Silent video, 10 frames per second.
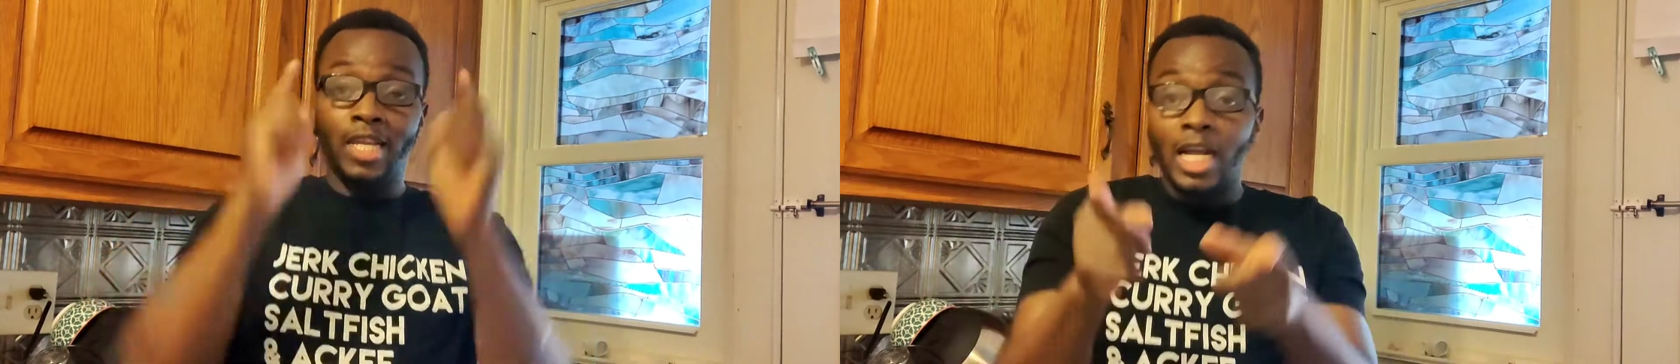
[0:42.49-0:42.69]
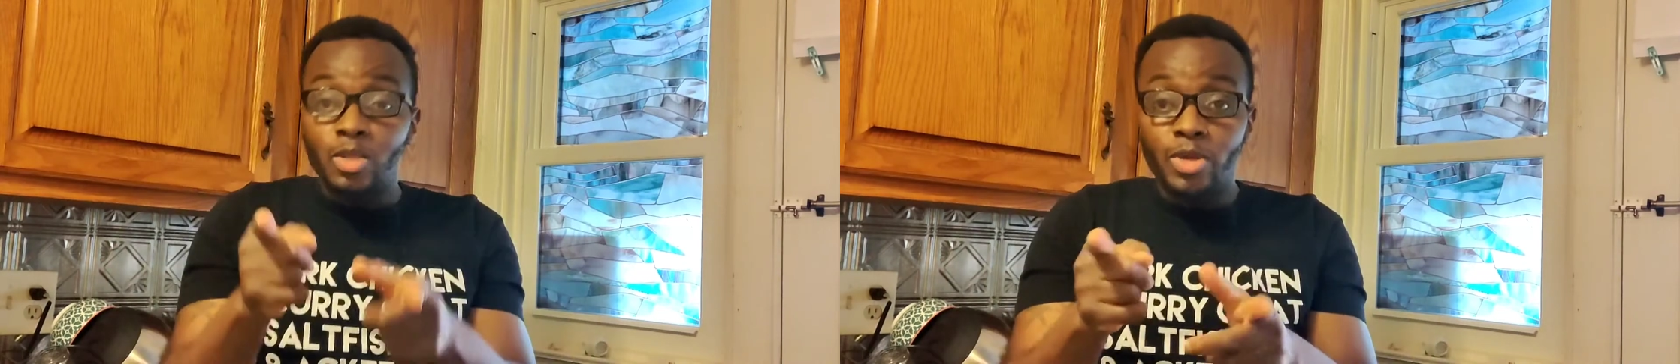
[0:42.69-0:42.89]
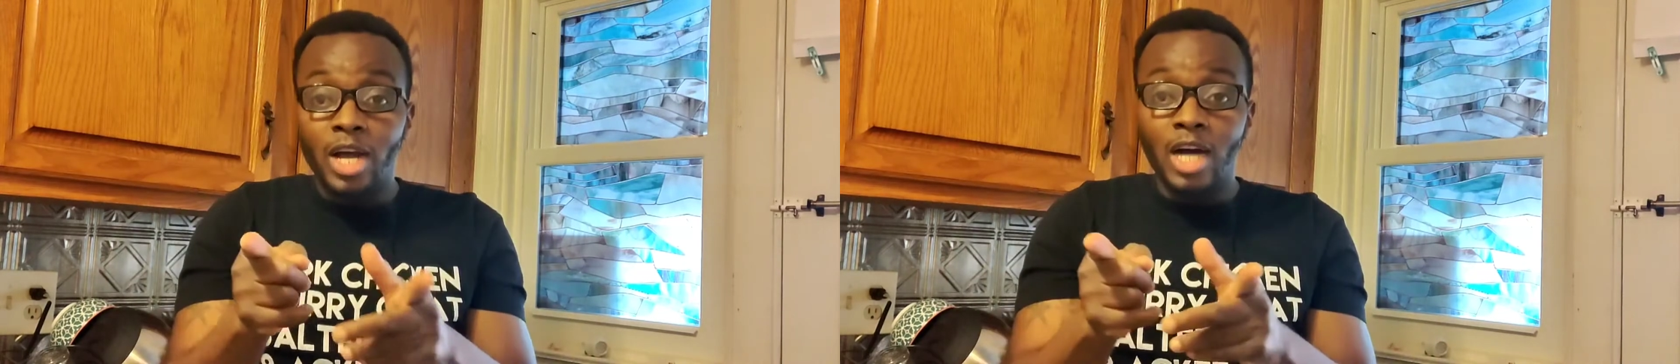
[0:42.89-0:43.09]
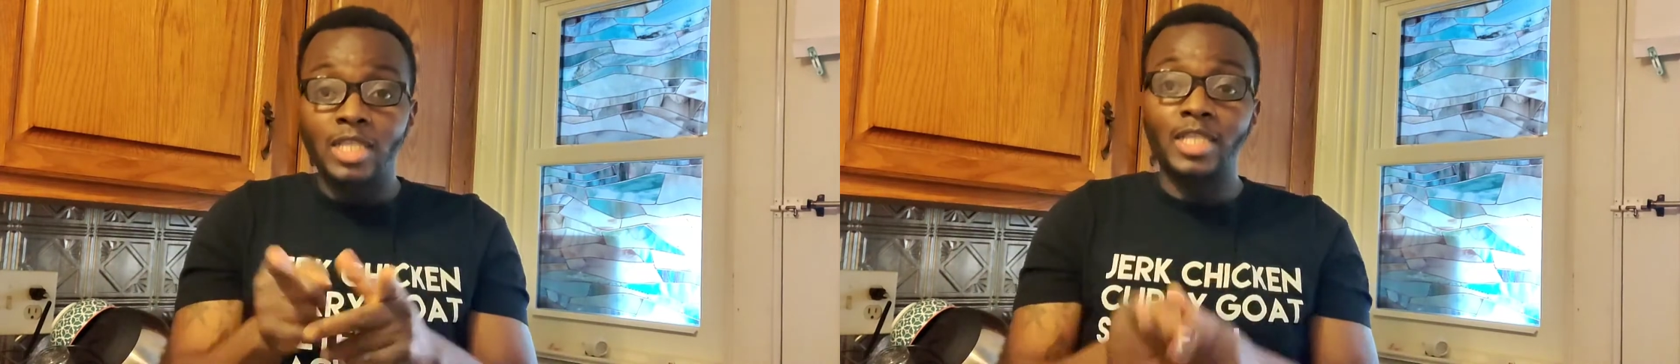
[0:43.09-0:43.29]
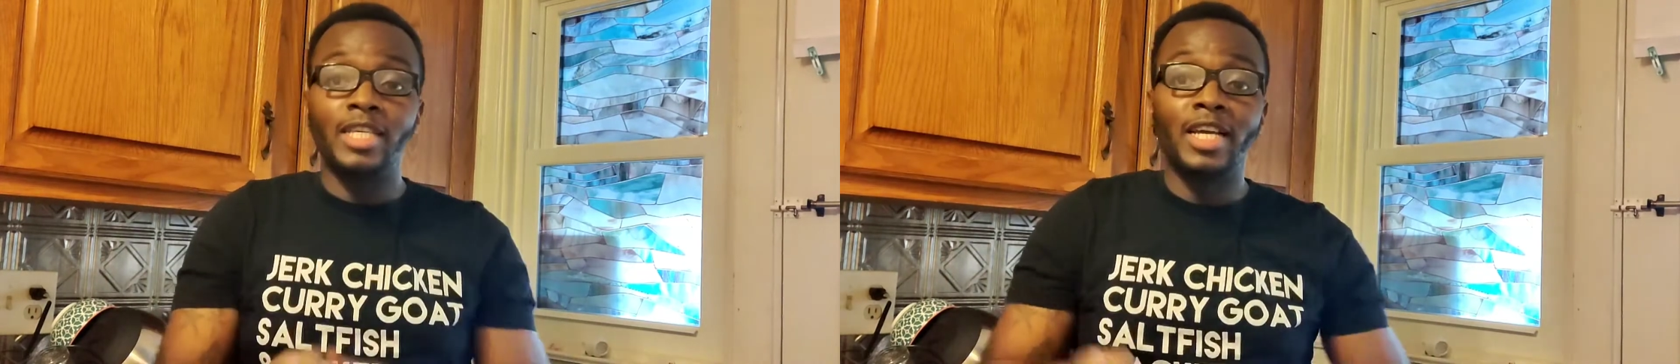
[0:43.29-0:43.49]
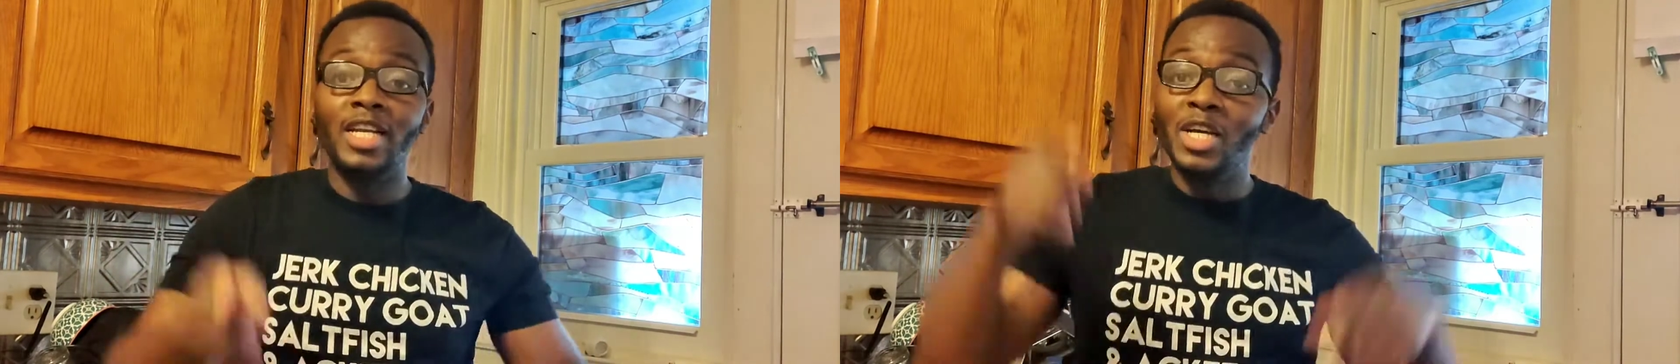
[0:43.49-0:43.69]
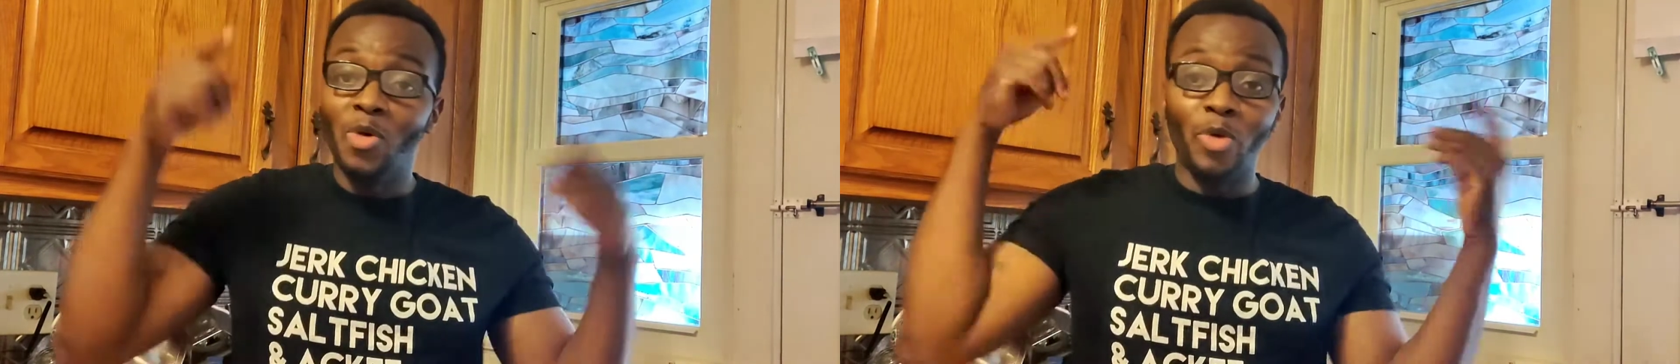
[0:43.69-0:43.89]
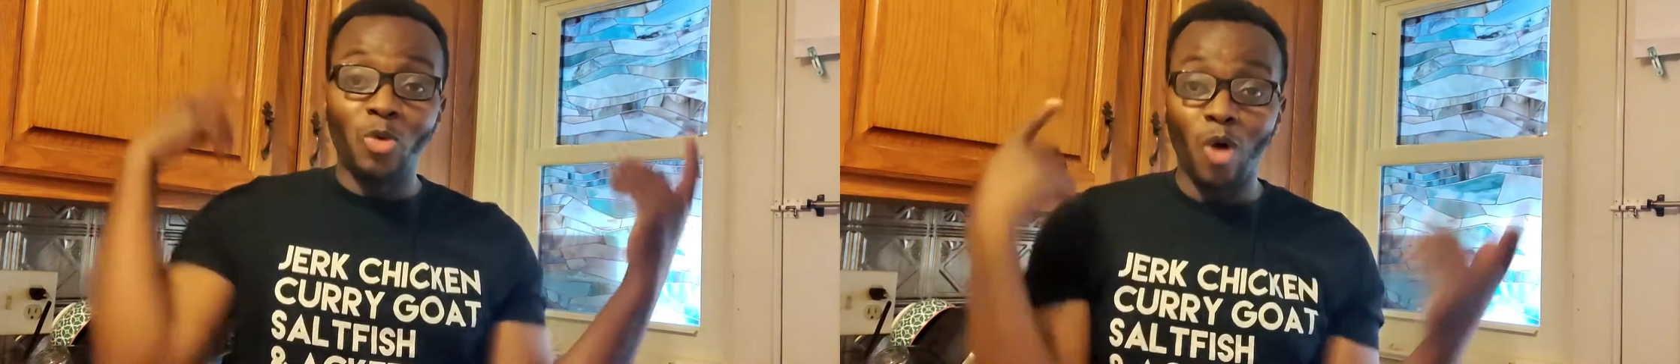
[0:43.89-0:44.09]
not with oxtail,
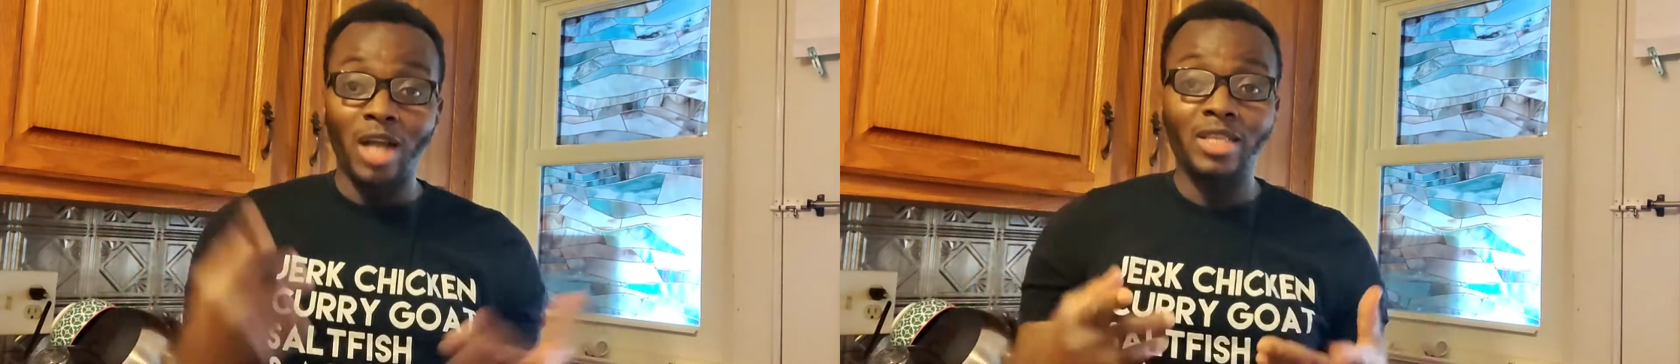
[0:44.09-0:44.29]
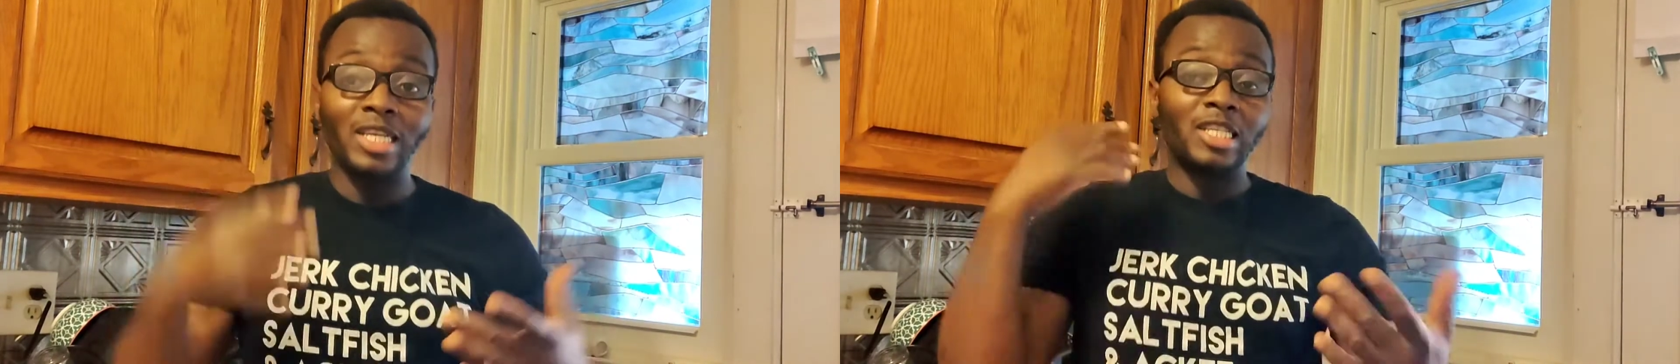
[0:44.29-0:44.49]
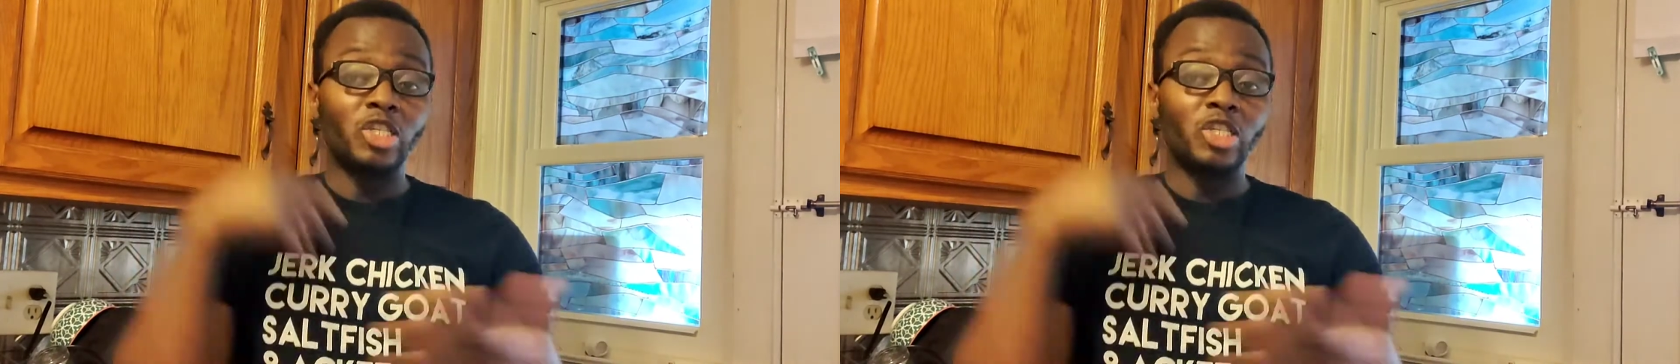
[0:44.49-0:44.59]
with what?